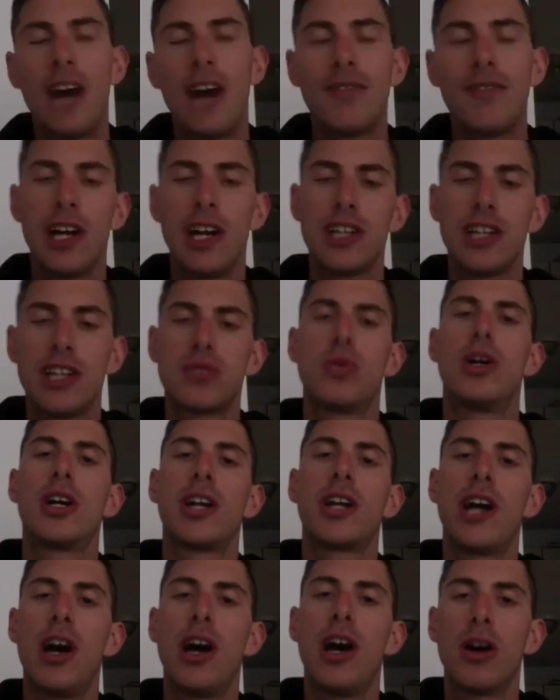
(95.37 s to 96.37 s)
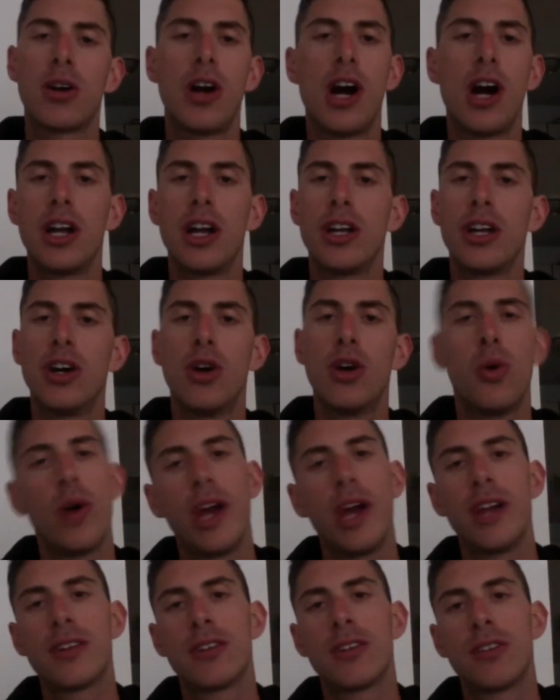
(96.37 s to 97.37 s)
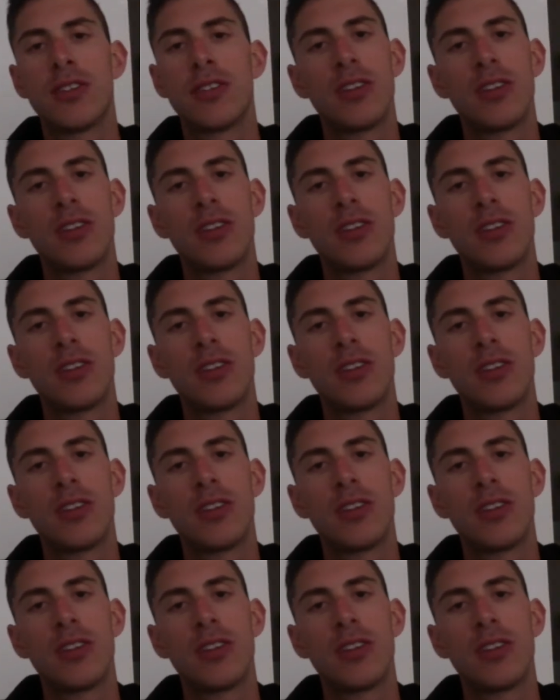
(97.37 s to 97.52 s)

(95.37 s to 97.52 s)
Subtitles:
ice workout, cardio, weights.